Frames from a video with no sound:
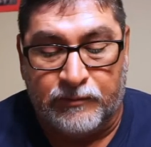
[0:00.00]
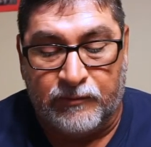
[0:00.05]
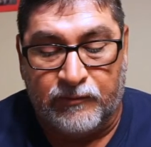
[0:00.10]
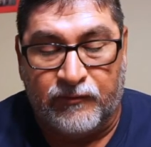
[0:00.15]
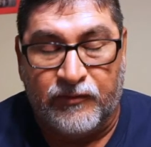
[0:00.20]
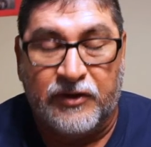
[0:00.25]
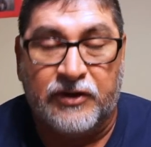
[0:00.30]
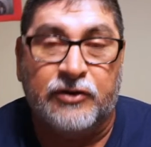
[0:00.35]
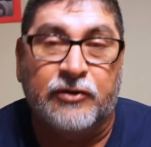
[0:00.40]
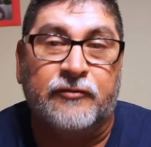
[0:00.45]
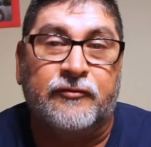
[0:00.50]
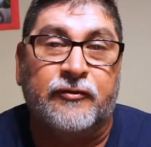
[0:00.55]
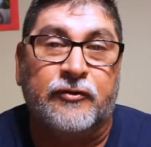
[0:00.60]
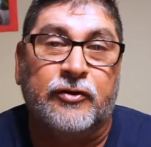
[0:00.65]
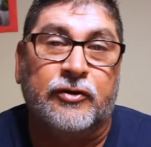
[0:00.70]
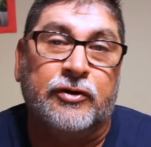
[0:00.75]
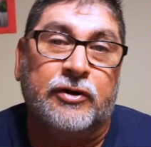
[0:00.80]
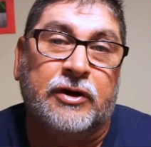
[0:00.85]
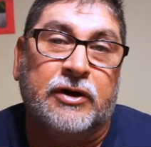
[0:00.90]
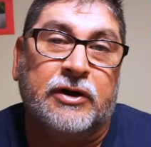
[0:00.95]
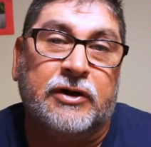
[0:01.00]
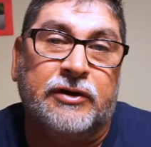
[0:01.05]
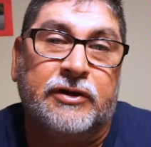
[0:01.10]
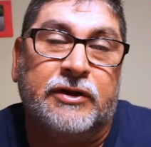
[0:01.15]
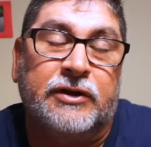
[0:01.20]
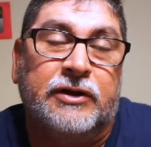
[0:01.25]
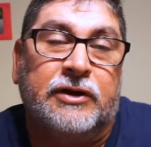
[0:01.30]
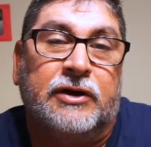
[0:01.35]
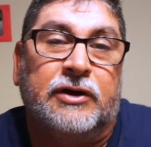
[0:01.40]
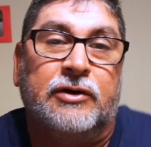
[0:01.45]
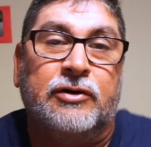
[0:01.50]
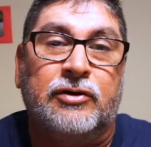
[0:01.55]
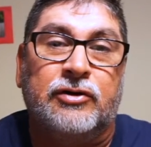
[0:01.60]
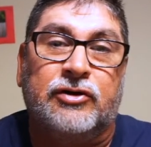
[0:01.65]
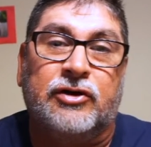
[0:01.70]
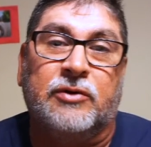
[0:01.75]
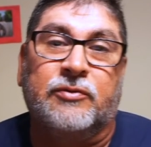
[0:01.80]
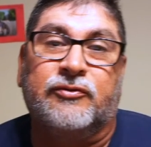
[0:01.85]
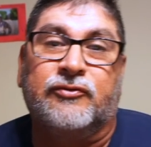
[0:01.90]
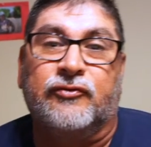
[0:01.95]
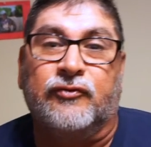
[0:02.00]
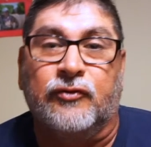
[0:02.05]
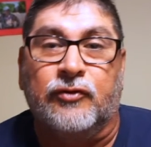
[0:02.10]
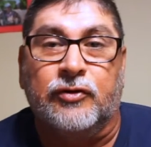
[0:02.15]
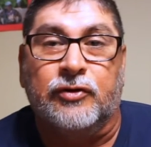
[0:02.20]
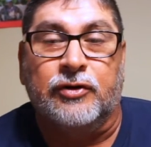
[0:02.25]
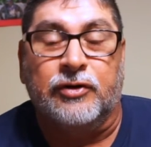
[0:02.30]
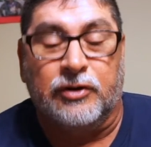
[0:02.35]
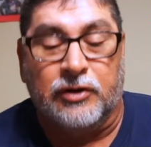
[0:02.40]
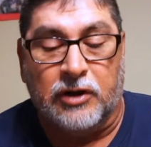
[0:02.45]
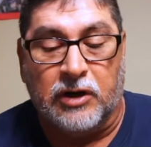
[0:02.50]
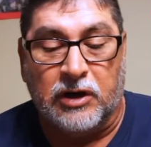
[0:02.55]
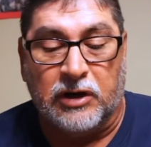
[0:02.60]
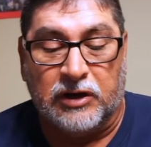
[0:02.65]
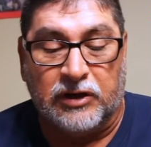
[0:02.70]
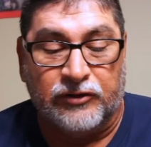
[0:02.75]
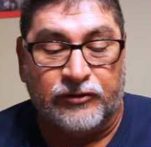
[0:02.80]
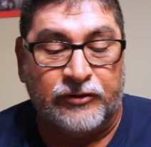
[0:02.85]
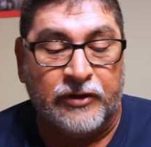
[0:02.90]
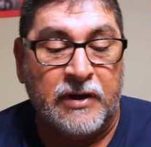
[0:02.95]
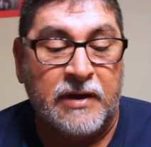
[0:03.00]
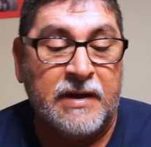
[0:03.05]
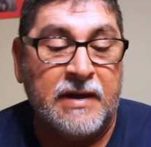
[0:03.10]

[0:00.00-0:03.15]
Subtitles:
video for the hookups for August.